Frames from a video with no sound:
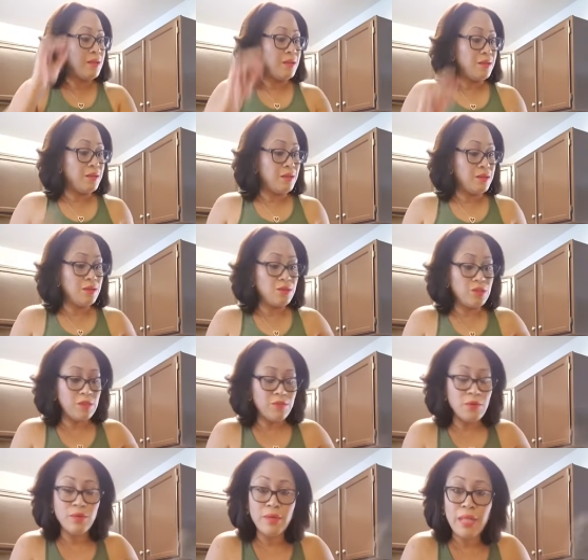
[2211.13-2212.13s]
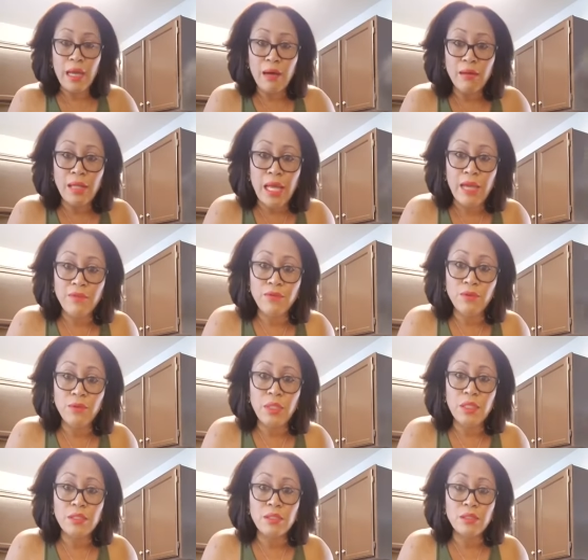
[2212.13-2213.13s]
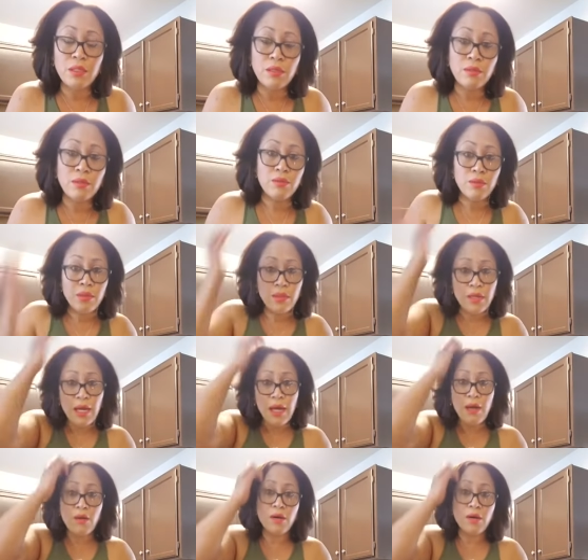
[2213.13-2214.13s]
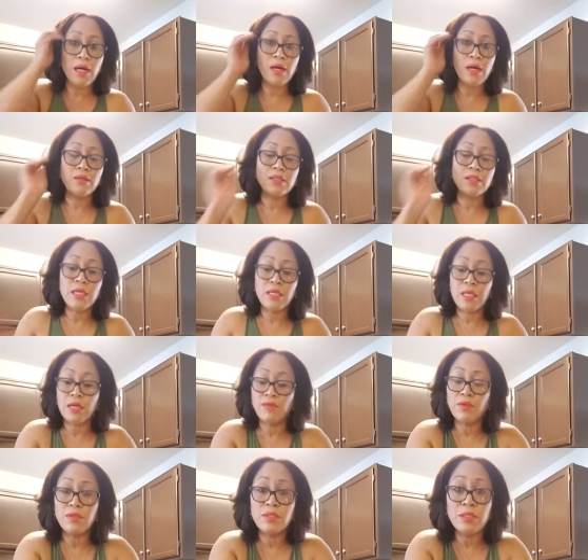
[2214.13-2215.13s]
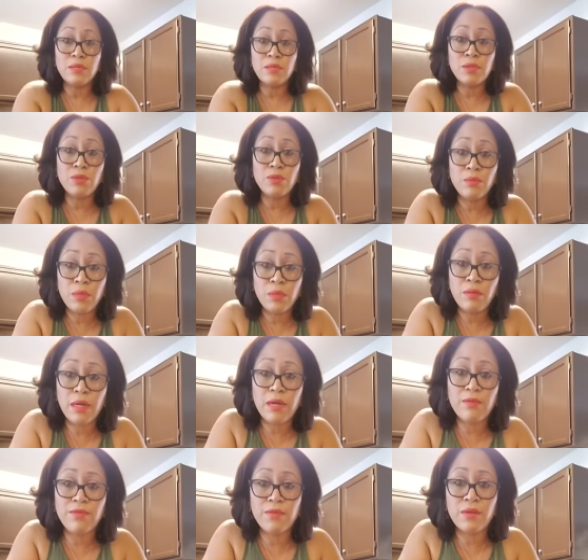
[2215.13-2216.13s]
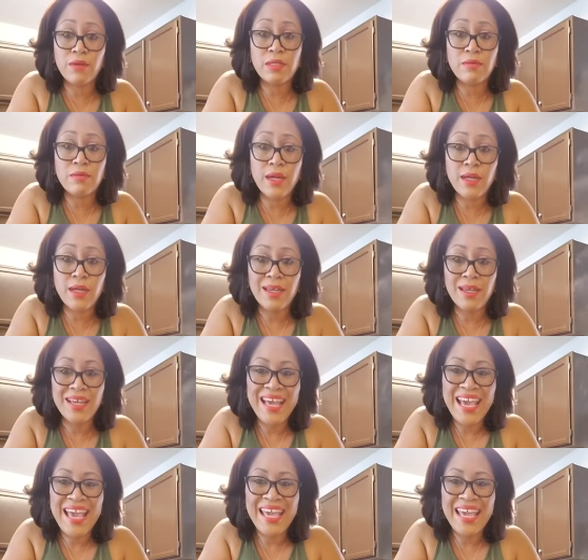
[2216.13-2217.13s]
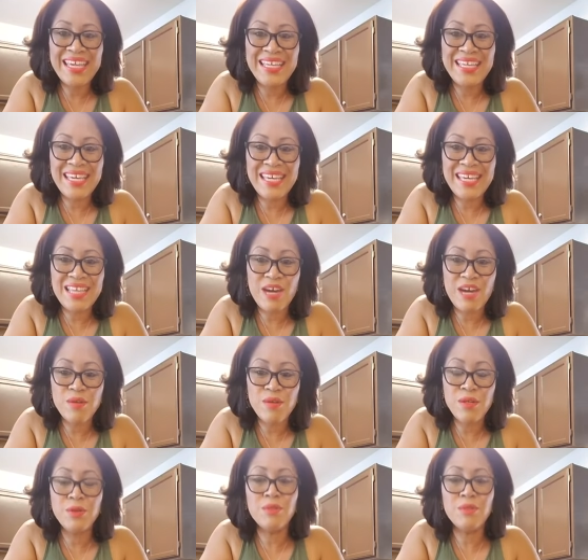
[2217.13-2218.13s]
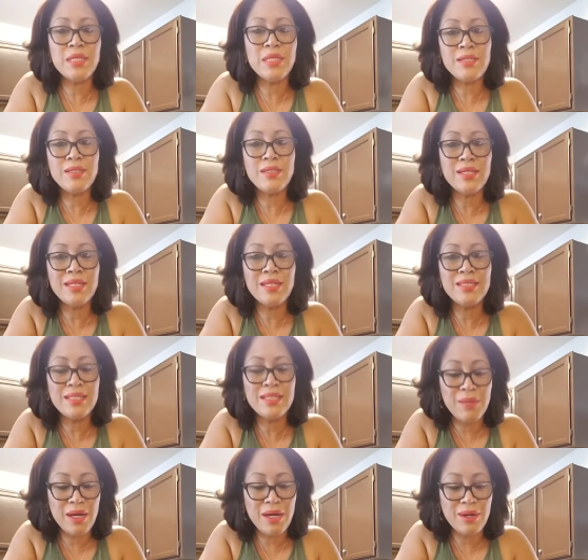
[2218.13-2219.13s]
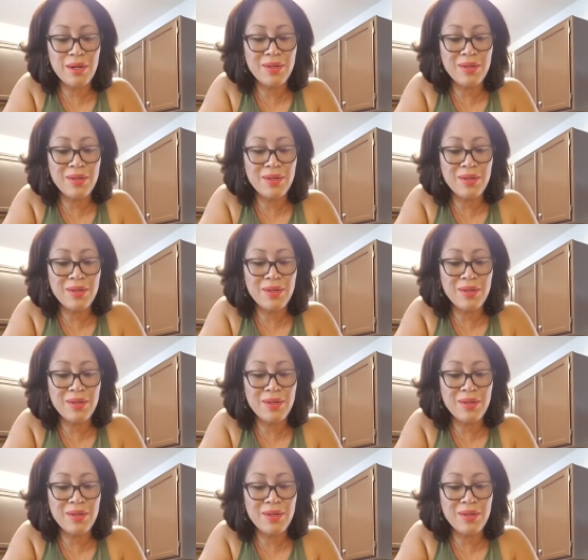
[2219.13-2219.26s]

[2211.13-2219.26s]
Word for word: you know if you're in our life you need to know how how to take care of yourself so you can be around for us, right? Hey Keith, how are you? You missed the cooking demo.